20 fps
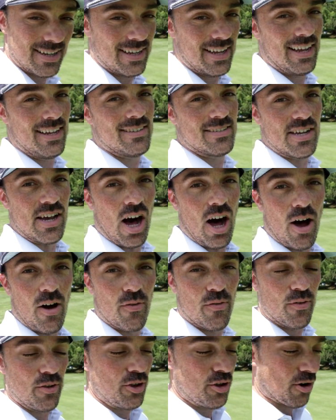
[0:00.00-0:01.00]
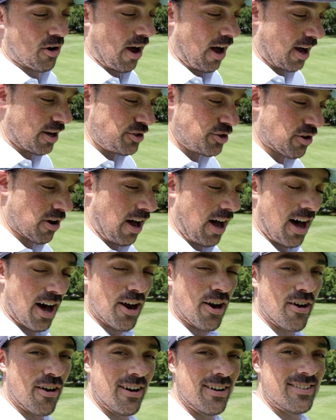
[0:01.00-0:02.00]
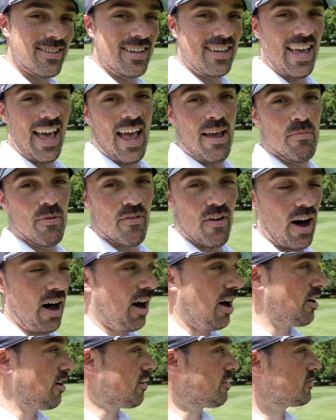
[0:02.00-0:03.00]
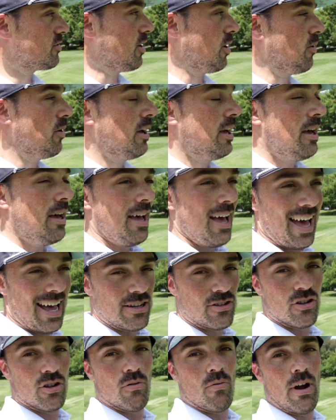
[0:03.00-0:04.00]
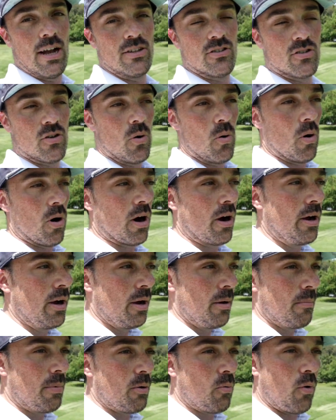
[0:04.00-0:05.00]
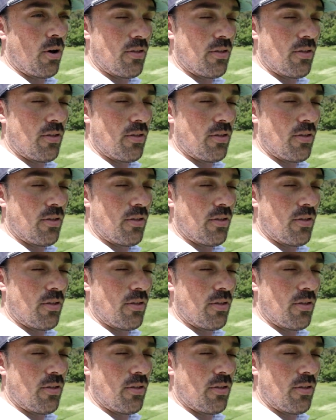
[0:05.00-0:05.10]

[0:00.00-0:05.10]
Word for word: it, it's golf. You're on your honor. It's a game of honor. So enter the right score. But